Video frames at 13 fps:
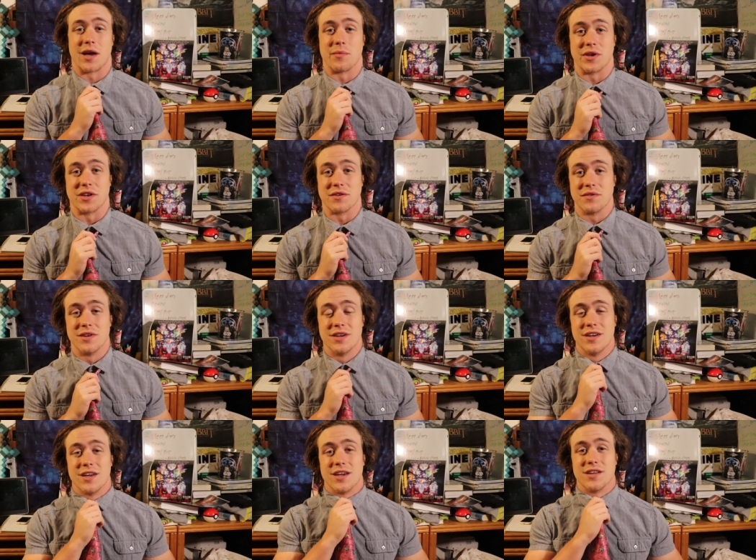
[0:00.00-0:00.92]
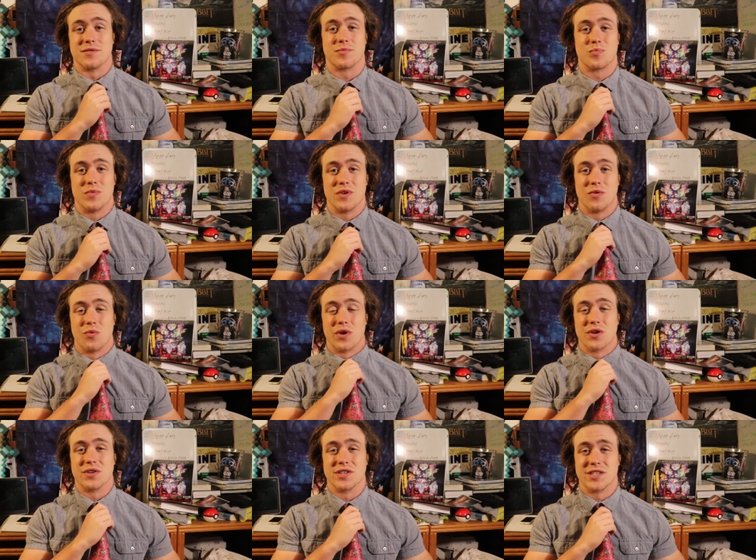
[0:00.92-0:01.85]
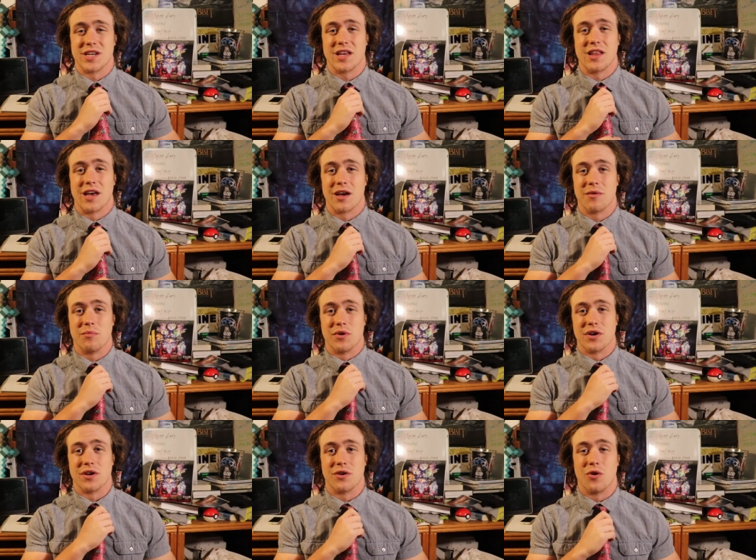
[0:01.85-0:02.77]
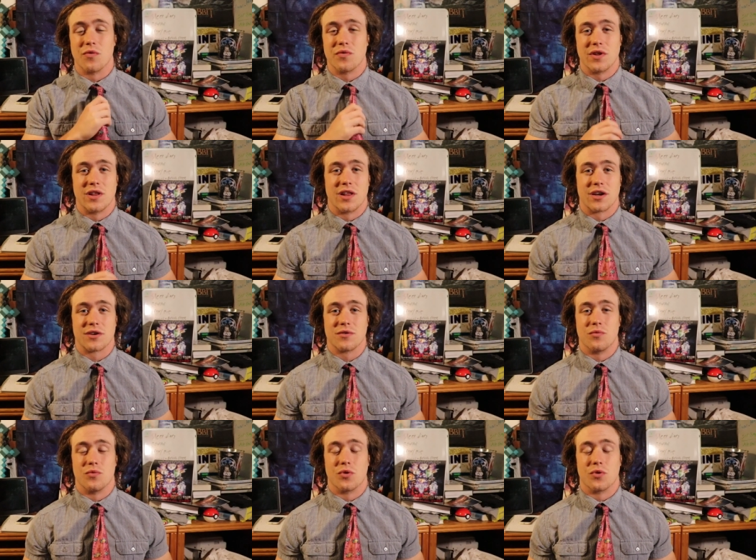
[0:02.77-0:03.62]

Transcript: I mean, it's weird to say that, but hopefully, like,